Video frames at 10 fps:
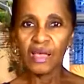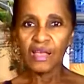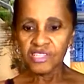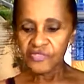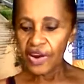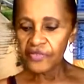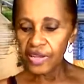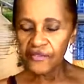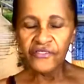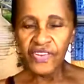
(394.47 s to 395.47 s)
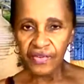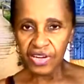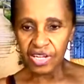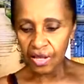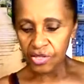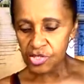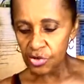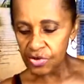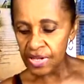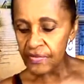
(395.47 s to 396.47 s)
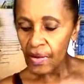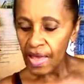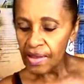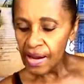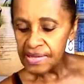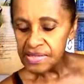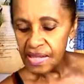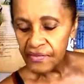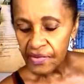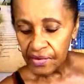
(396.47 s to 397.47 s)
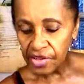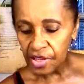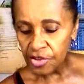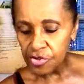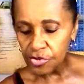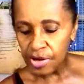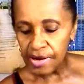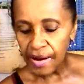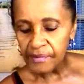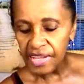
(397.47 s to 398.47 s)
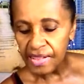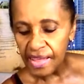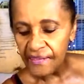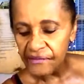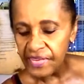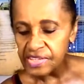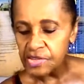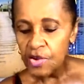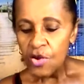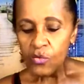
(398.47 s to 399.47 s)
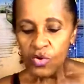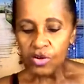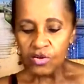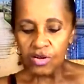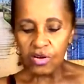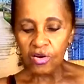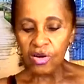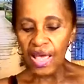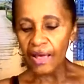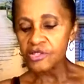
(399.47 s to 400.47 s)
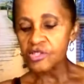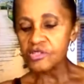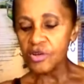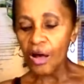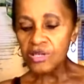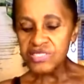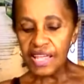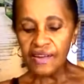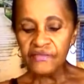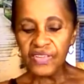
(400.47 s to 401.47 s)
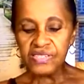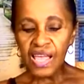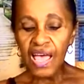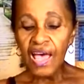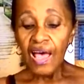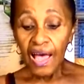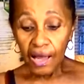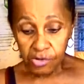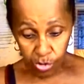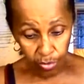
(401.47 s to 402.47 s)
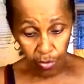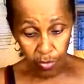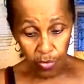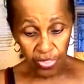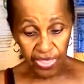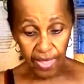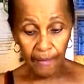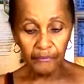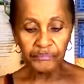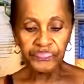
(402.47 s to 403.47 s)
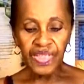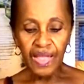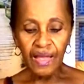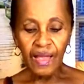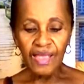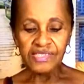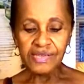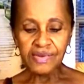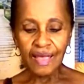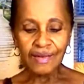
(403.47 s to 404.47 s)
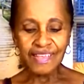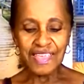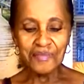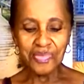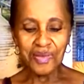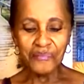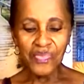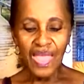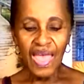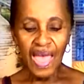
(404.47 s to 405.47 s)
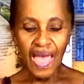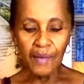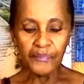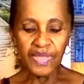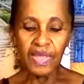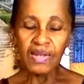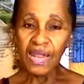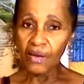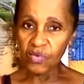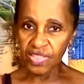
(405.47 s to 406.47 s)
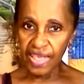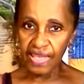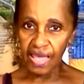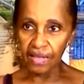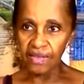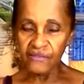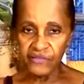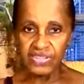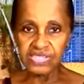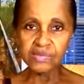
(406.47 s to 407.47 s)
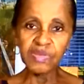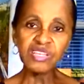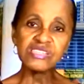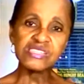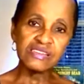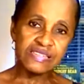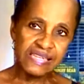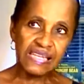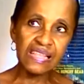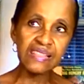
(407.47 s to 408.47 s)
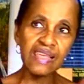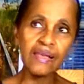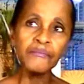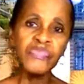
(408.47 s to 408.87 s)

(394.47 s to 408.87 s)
to very, very young children. And I say very young children, I mean the infants. We're going to learn how to talk to infants, how to hold them, and just how to keep them happy. Now, when they get fussy because they're teething,